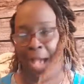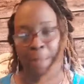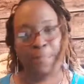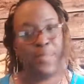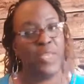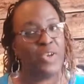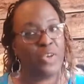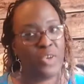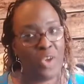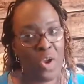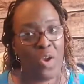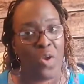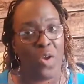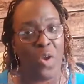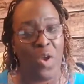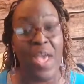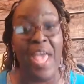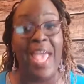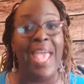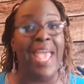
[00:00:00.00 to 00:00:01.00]
I'm your
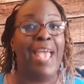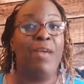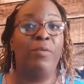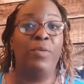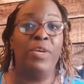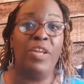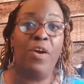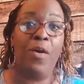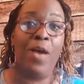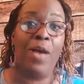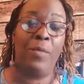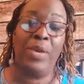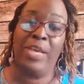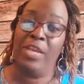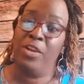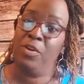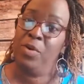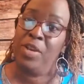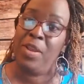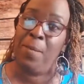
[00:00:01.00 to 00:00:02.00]
girl. And we don't, we
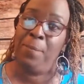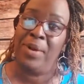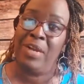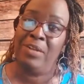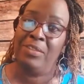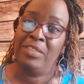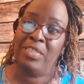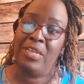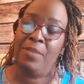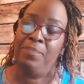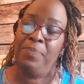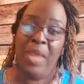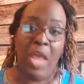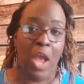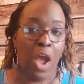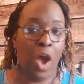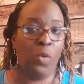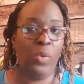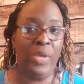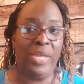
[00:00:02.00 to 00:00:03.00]
can do it in person
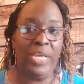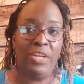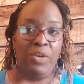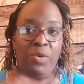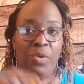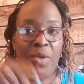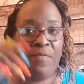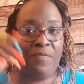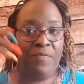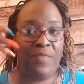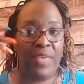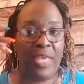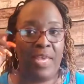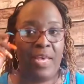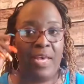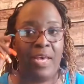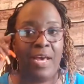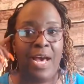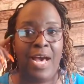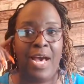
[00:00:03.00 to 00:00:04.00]
or we can do it
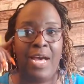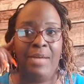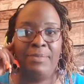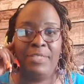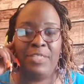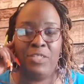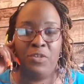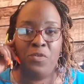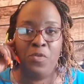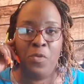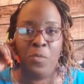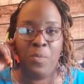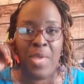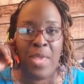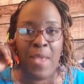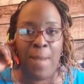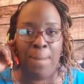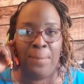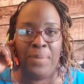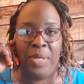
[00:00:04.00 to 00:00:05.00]
via um, Zoom,
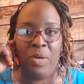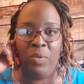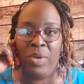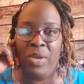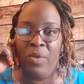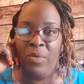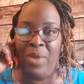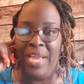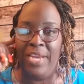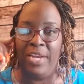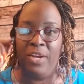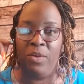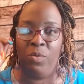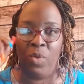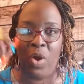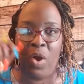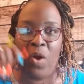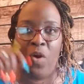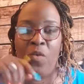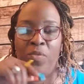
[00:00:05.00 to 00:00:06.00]
but we ready to
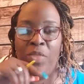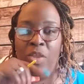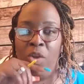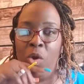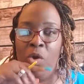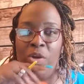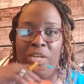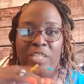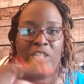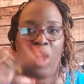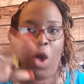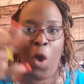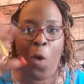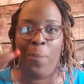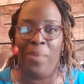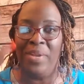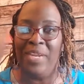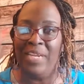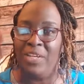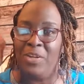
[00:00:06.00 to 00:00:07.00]
roll. The Lord is
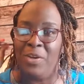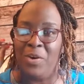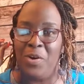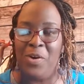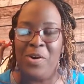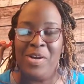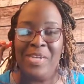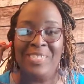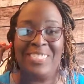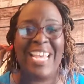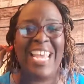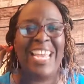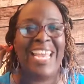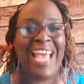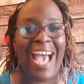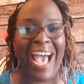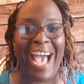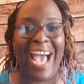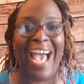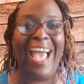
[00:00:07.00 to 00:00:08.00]
opening doors and
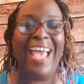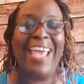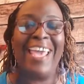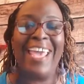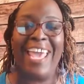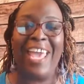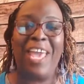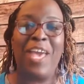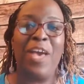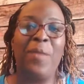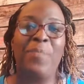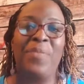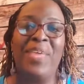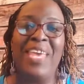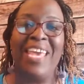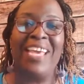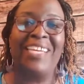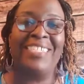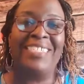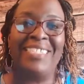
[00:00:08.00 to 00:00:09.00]
I am
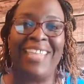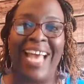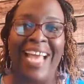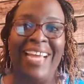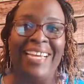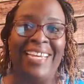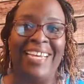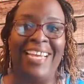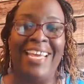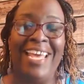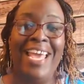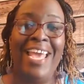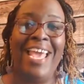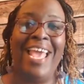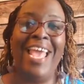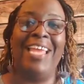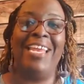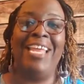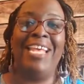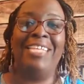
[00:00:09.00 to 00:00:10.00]
excited.
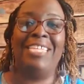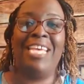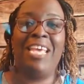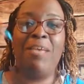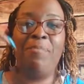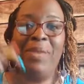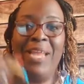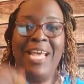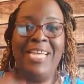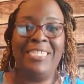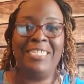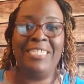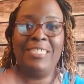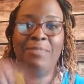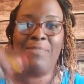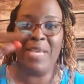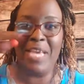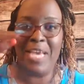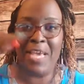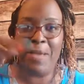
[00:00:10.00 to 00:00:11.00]
And as he blesses
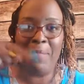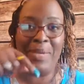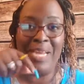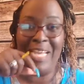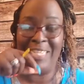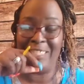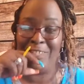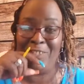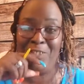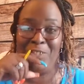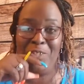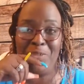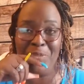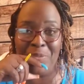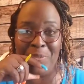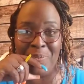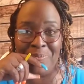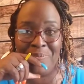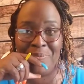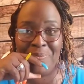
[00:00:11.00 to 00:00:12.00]
me, he blesses
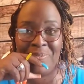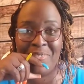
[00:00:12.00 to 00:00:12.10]
you